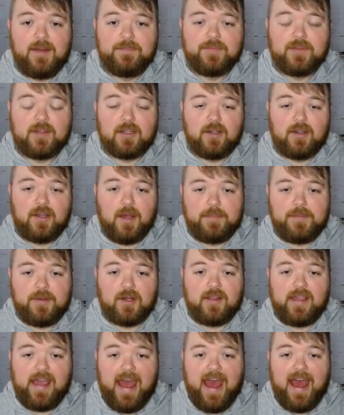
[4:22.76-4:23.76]
look up your
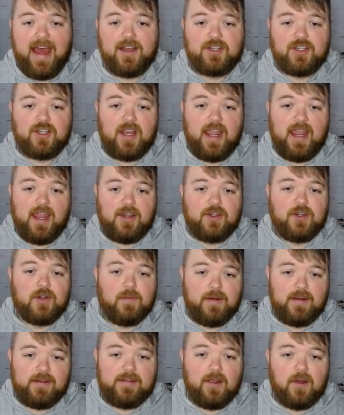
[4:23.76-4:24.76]
cash and your
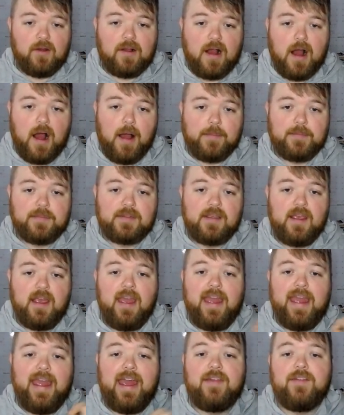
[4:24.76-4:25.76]
retail comps,
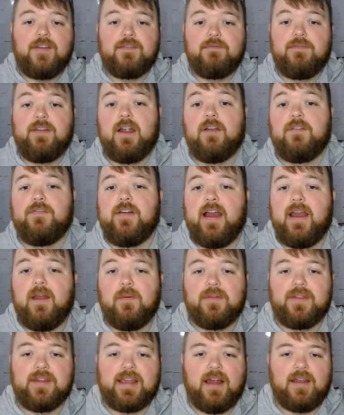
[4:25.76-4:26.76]
and then verify it
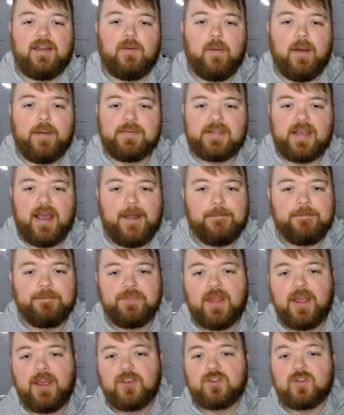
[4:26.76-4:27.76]
with the county website.
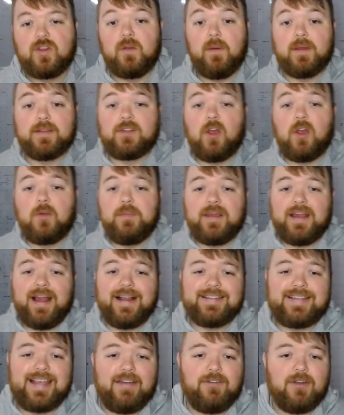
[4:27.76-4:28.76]
So anyways, hope you
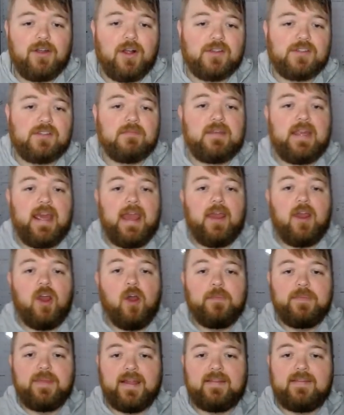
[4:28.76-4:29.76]
guys have an awesome day.
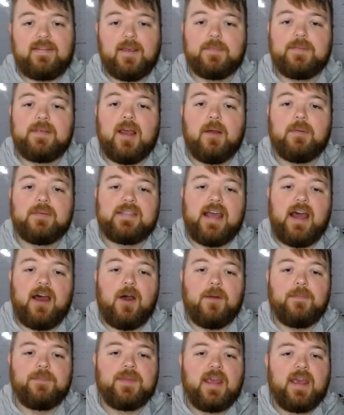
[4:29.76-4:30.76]
Hope that tips helps
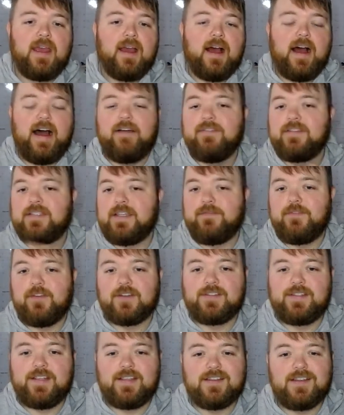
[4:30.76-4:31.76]
out. Obviously, if you're a
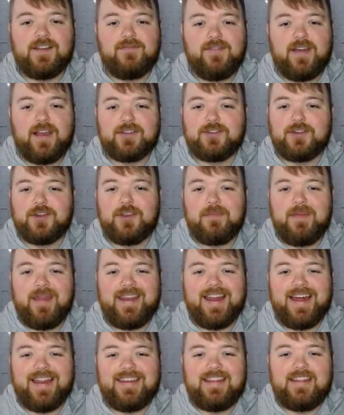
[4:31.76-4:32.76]
seasoned investor, you may
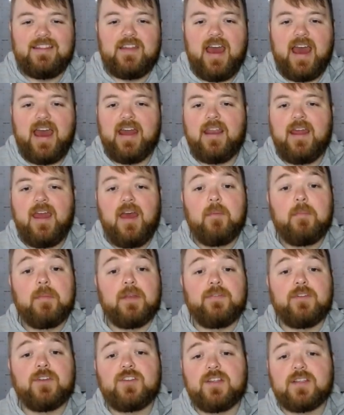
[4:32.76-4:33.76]
not need that. But if
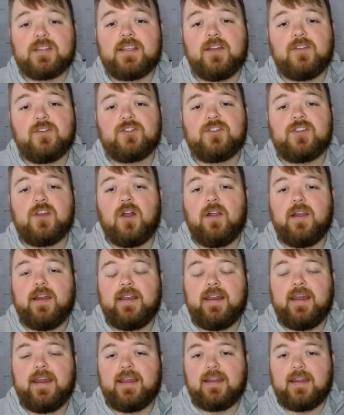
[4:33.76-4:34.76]
you're just getting started,
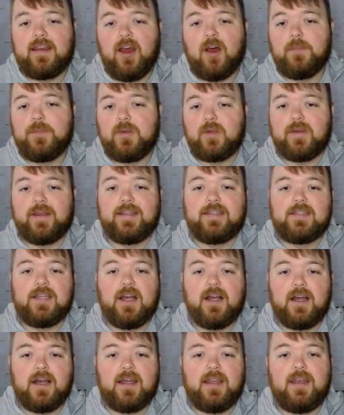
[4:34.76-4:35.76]
it can help you a
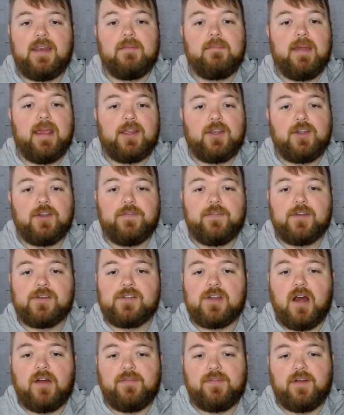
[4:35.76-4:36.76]
ton in making your first
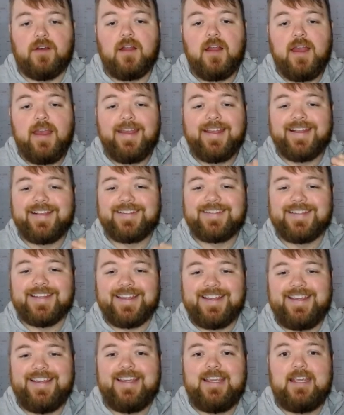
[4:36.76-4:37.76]
offer, because the
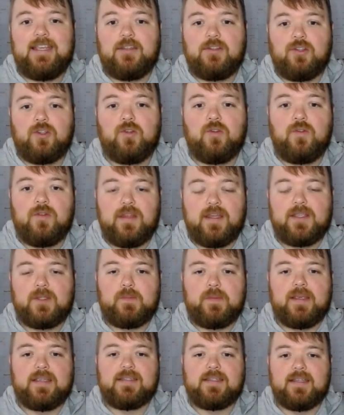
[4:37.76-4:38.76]
key to this
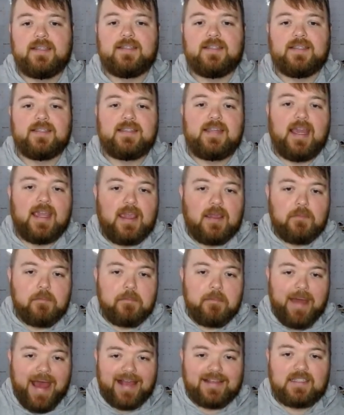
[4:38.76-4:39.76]
business is taking
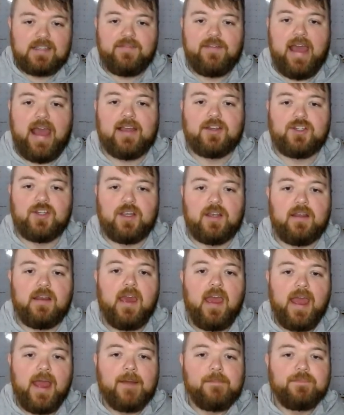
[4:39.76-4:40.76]
massive action.
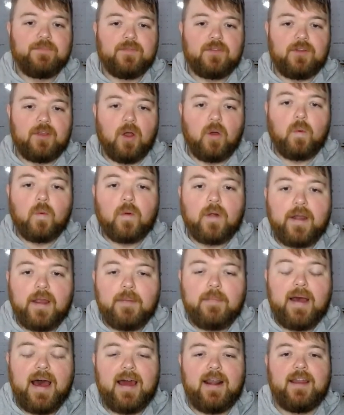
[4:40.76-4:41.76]
Don't worry
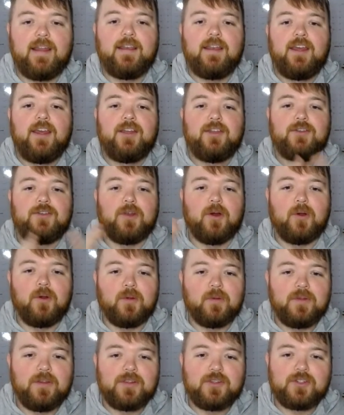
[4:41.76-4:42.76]
about it.
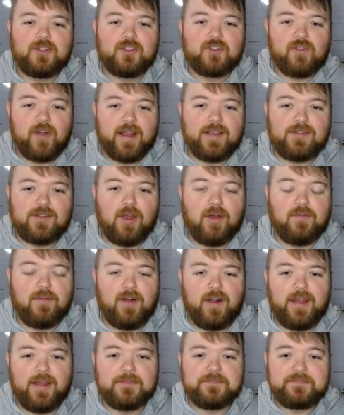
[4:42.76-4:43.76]
Don't stress over
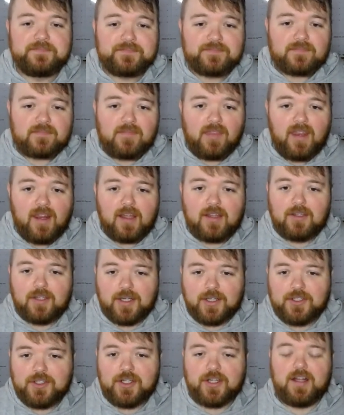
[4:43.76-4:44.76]
it. Look
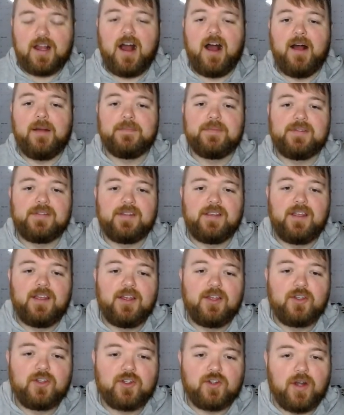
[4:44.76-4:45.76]
at your comps.
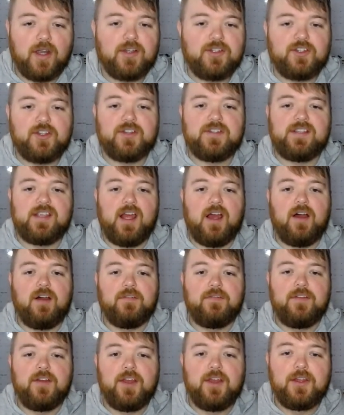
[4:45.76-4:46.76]
Trust
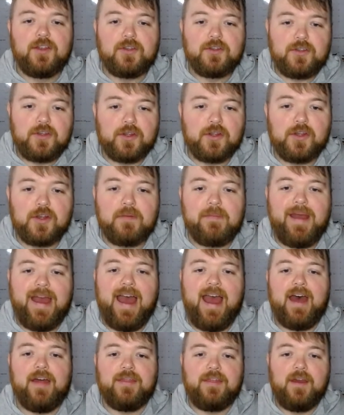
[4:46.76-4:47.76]
yourself. Do your
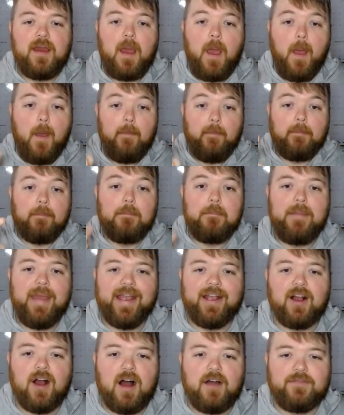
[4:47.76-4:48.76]
math.
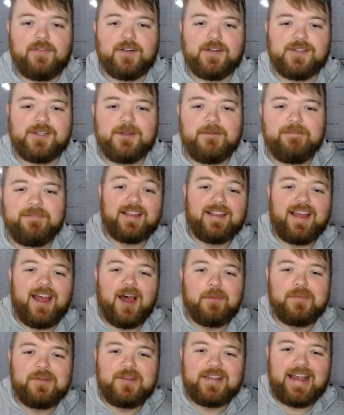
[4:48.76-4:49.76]
Make offers.
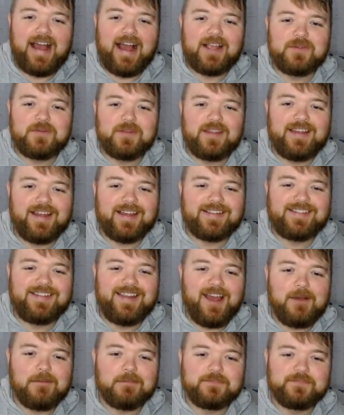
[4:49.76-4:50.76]
Helping you guys with the next tip.